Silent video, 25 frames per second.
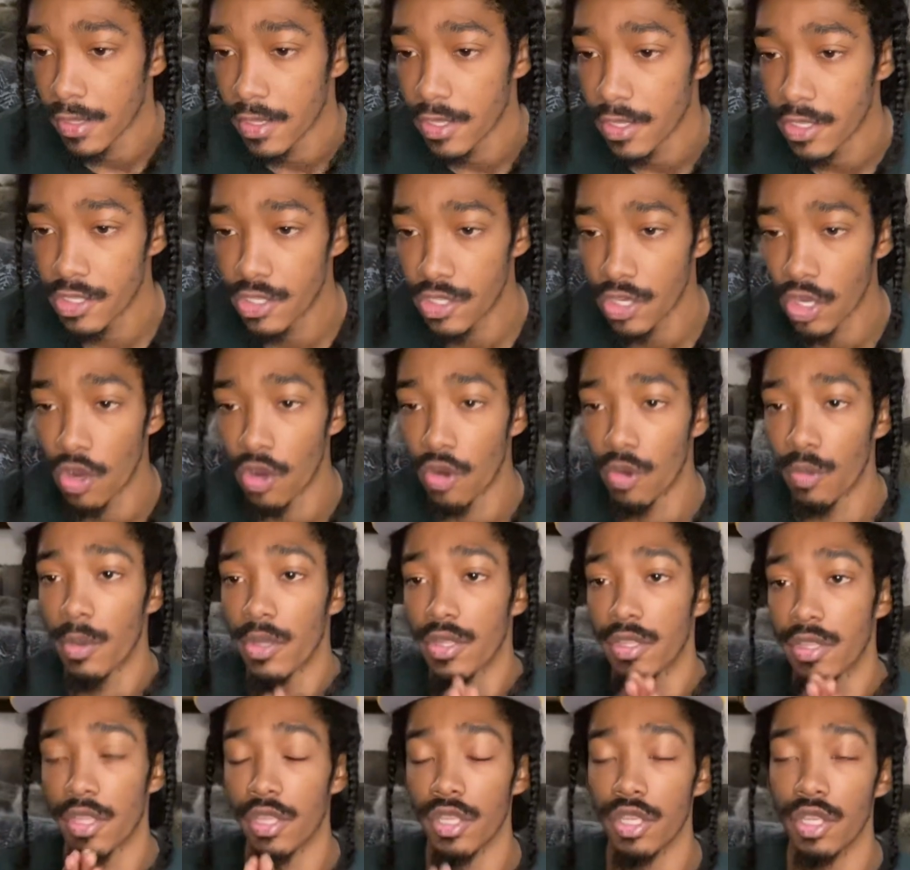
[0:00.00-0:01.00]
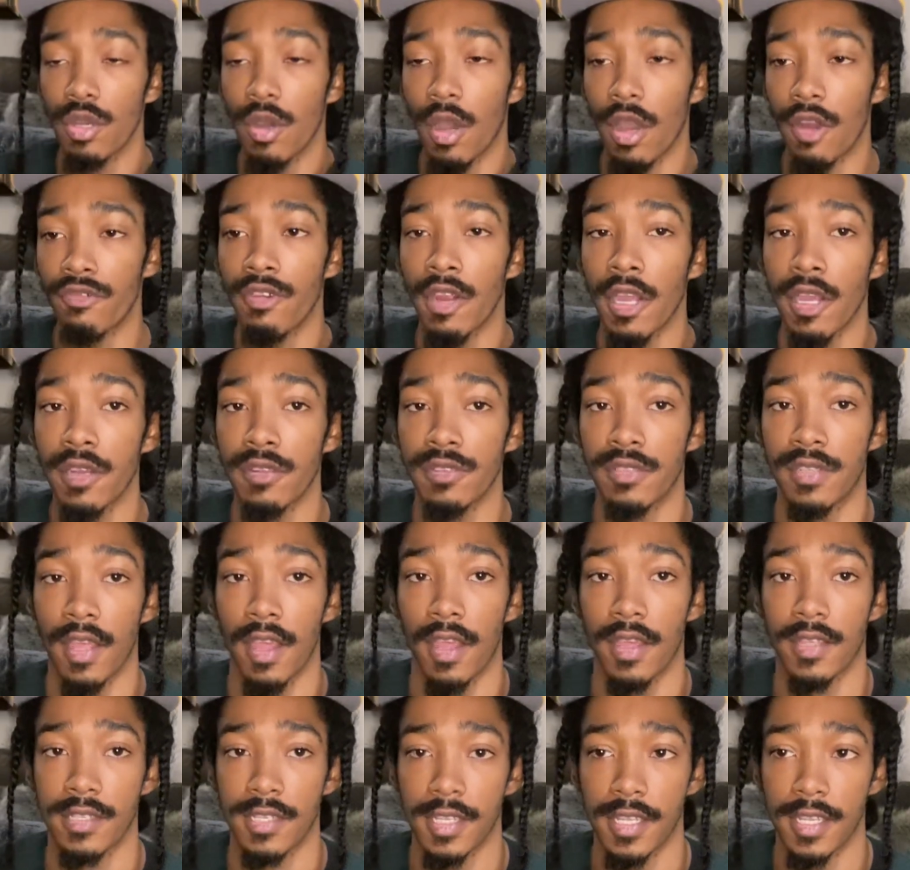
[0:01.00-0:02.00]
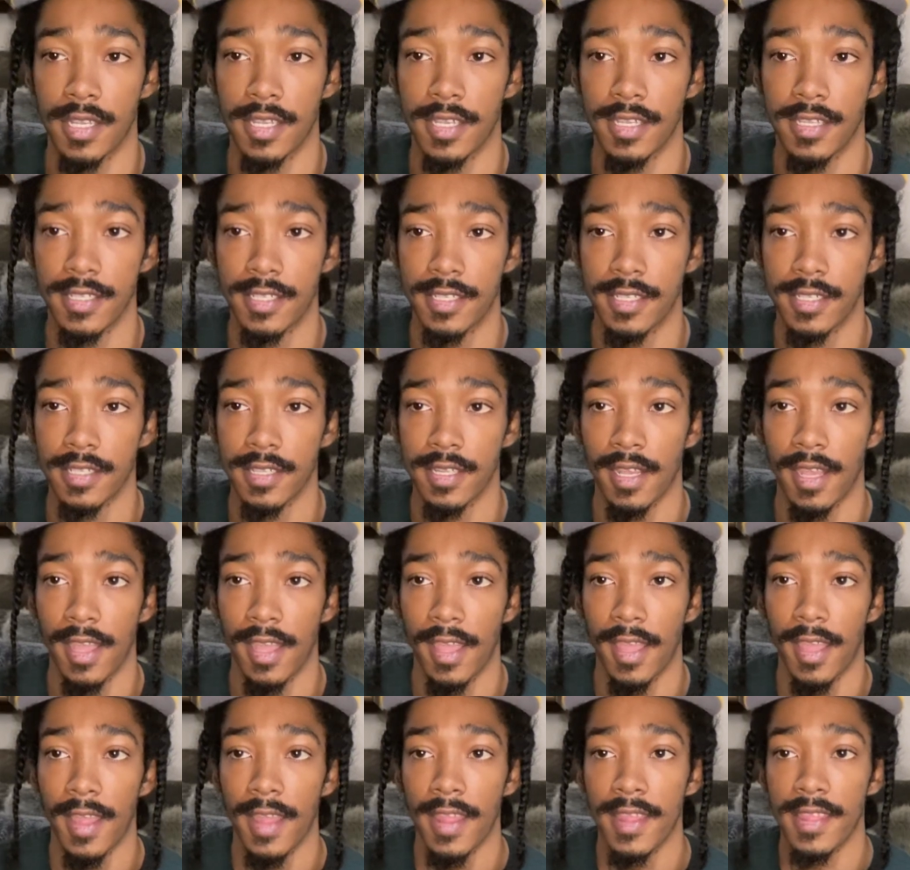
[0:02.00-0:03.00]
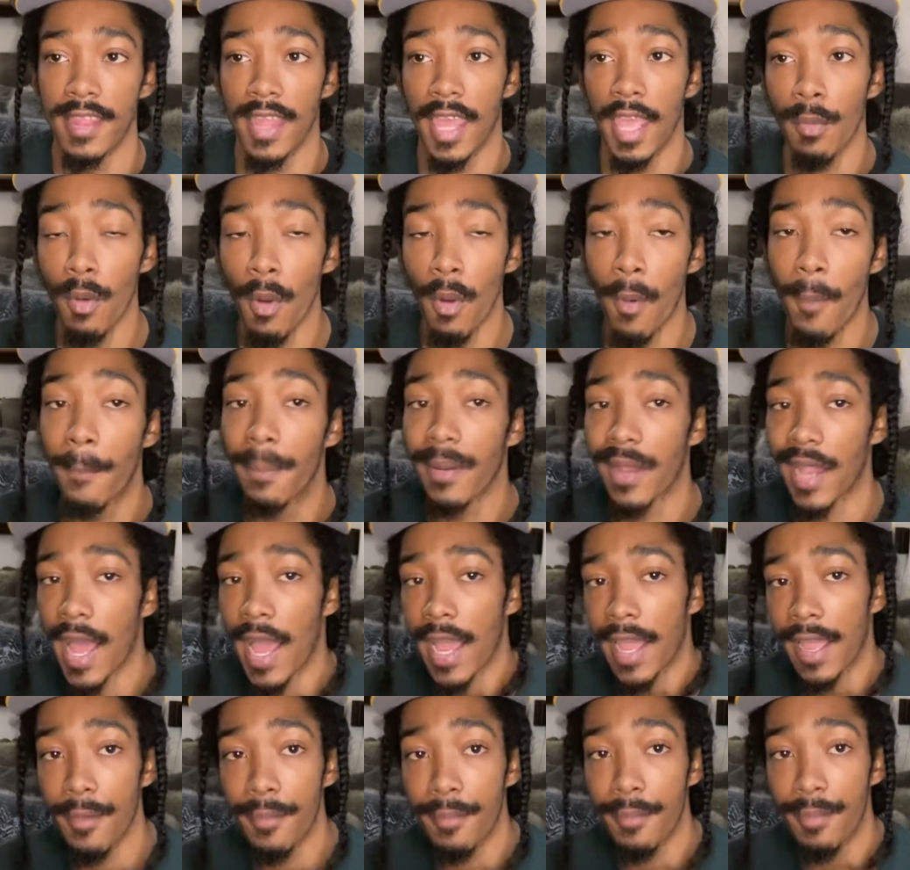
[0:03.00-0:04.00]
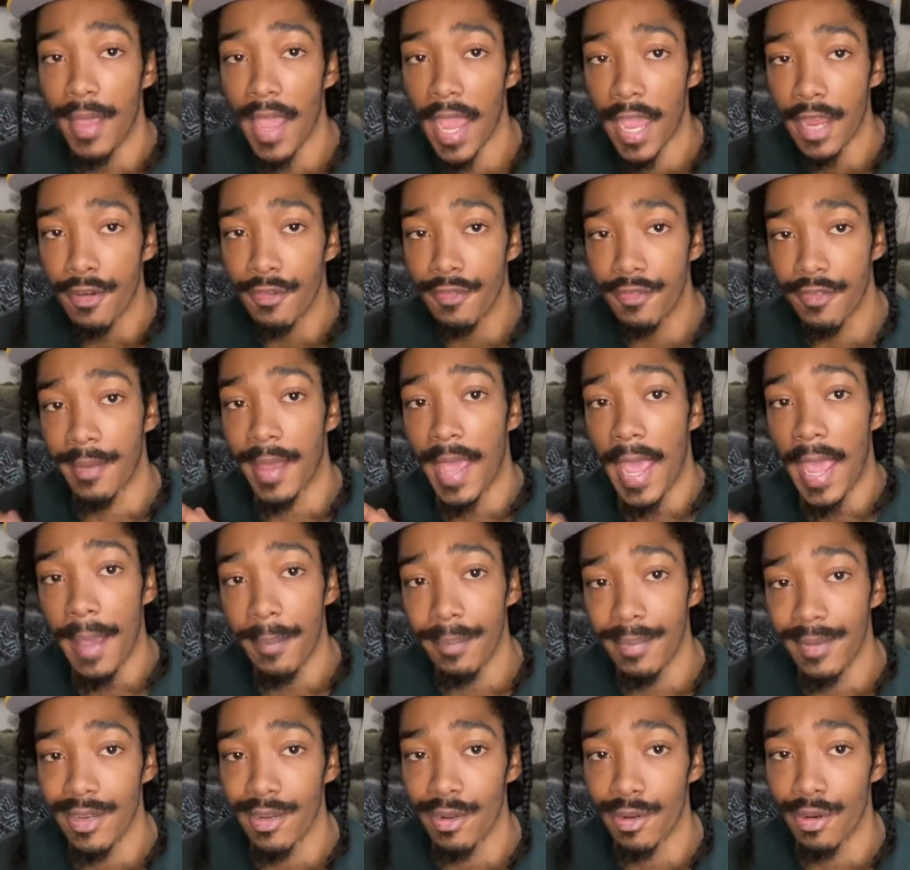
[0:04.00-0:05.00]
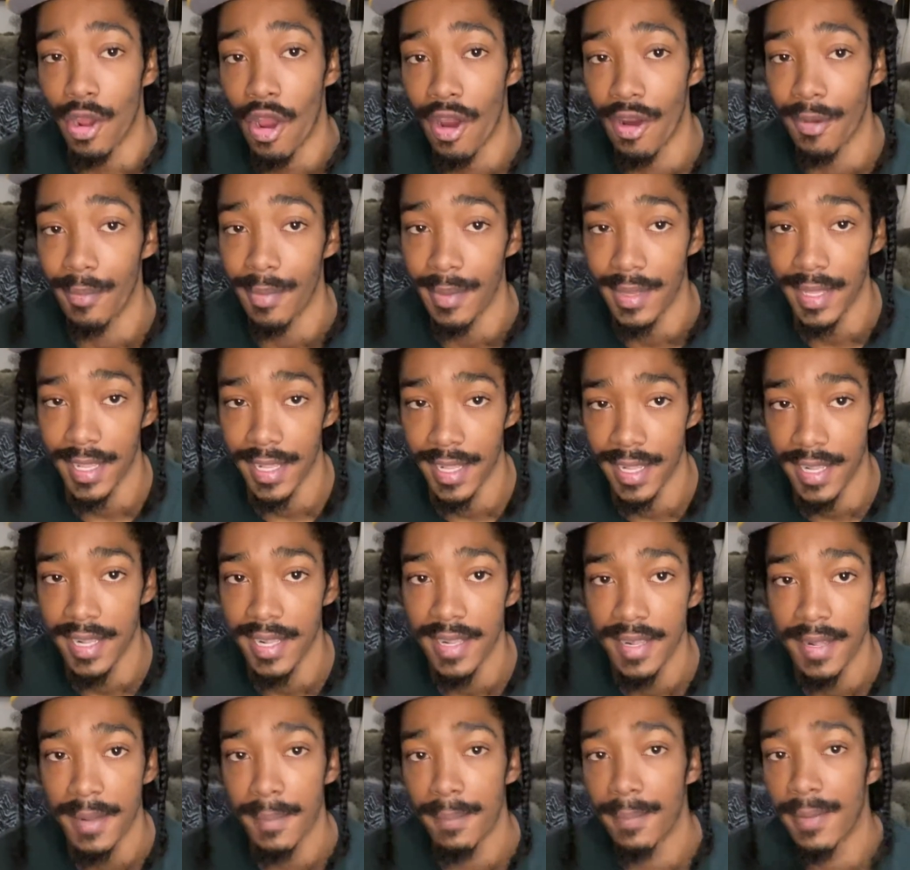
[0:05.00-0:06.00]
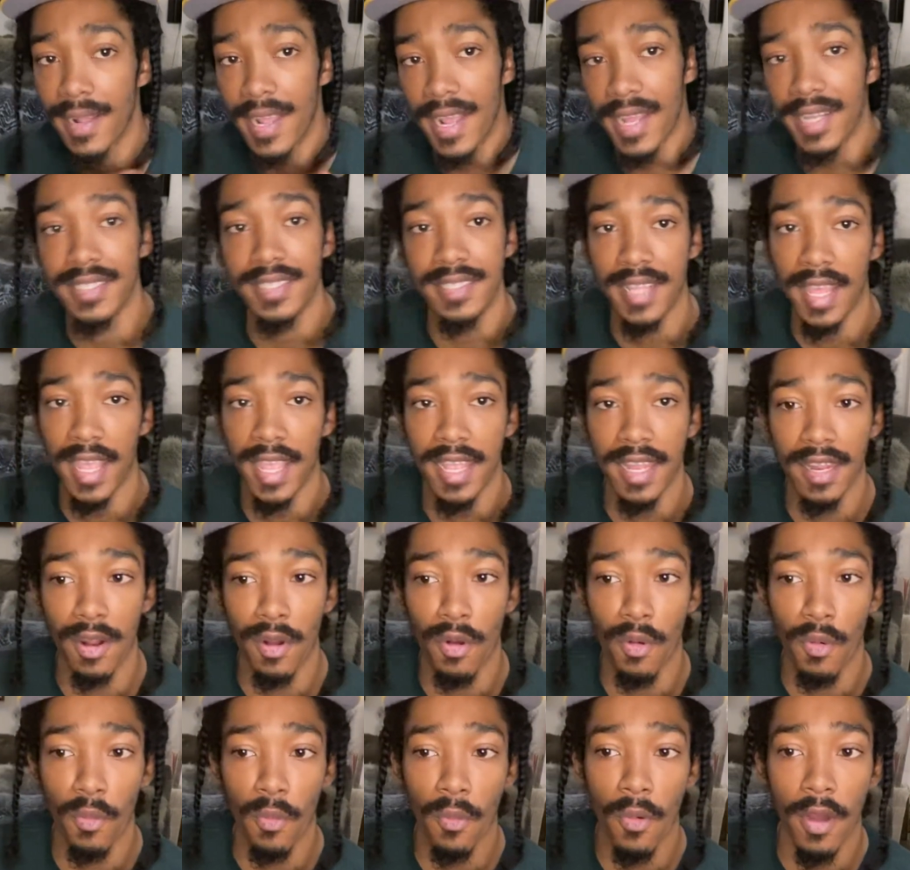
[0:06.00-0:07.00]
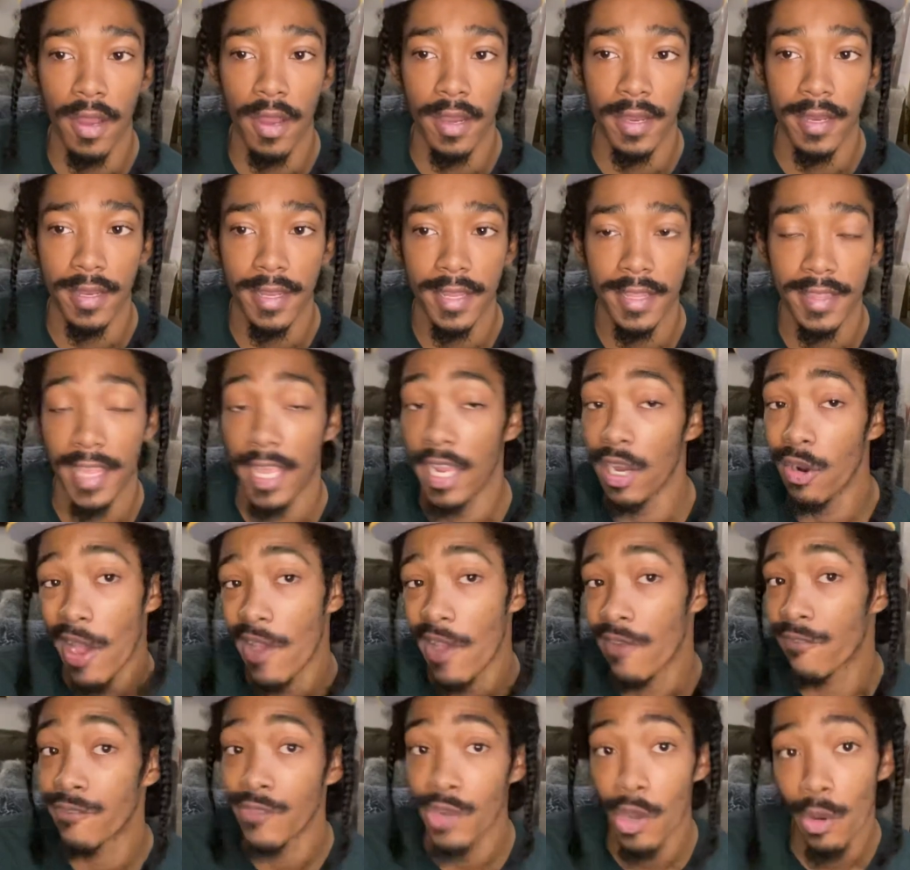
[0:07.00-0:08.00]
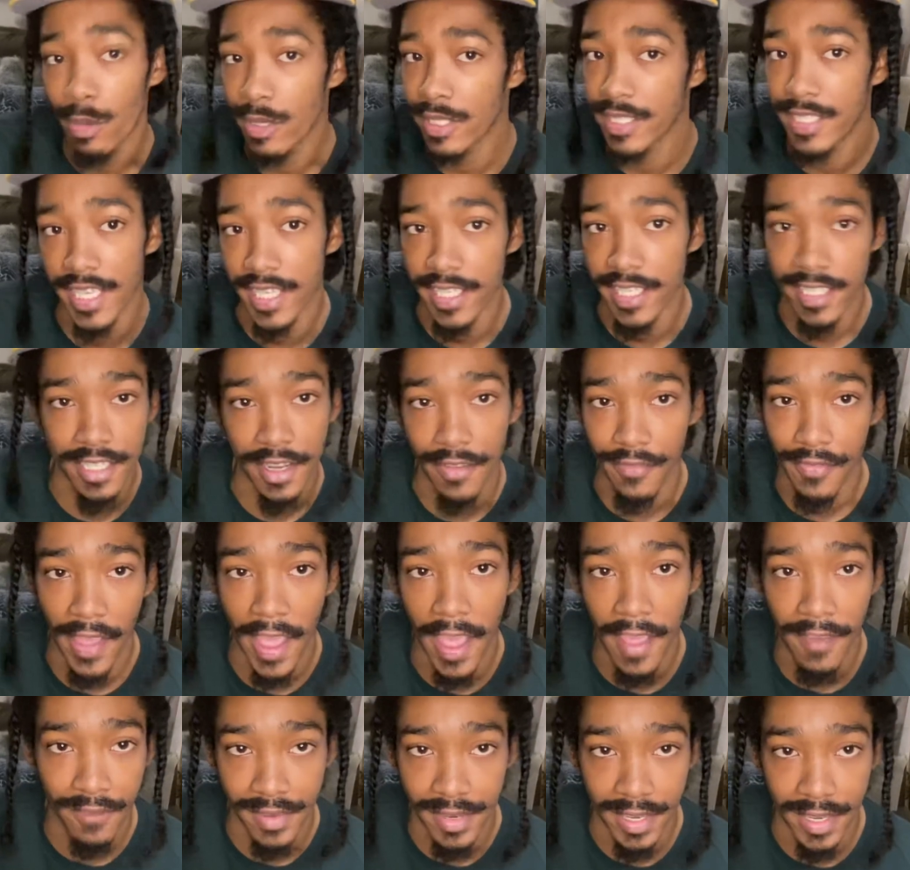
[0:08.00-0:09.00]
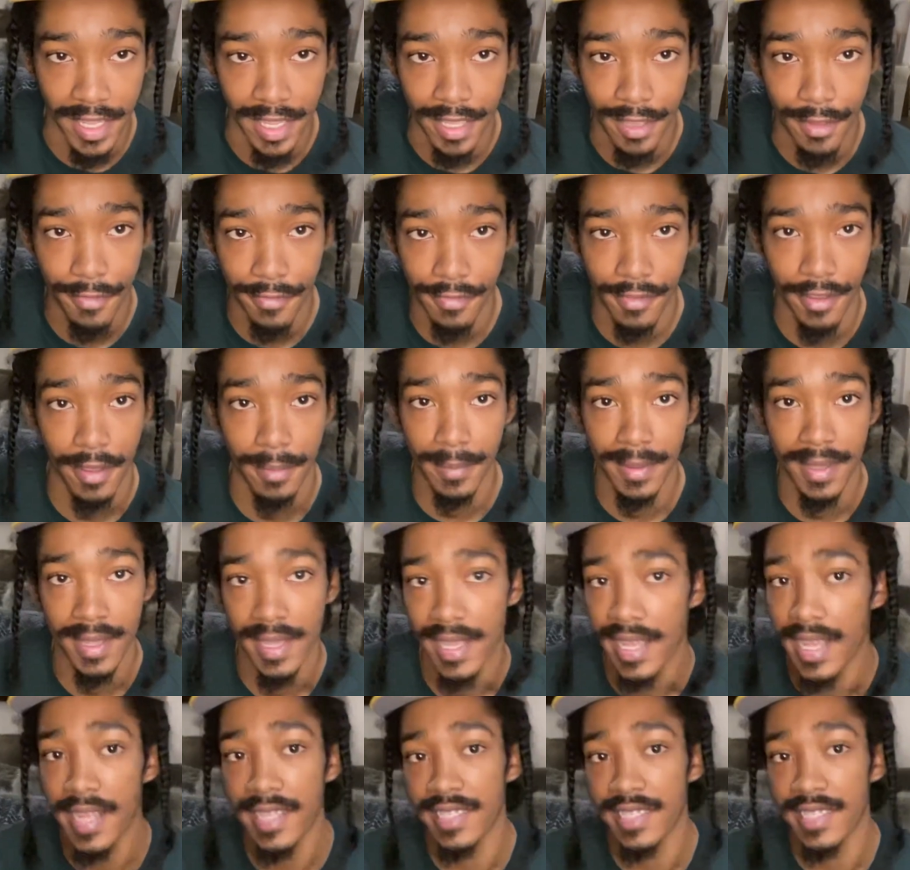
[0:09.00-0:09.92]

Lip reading: So, what the URL does is, they will block a battle from happening on RBE because they don't have no intention of having it, you feel me?